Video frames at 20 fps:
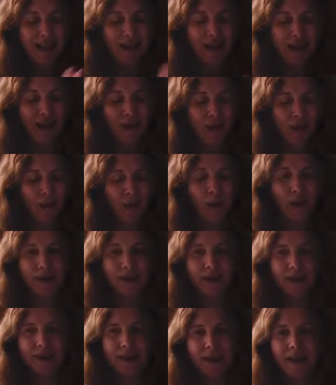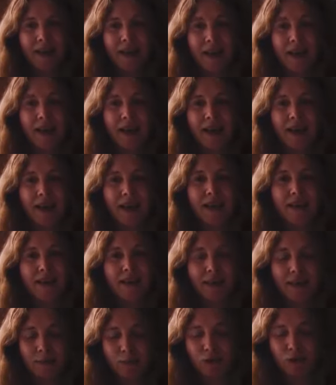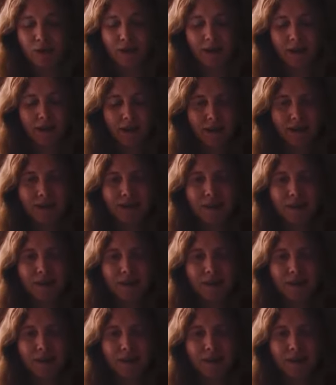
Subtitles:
So what is in the product?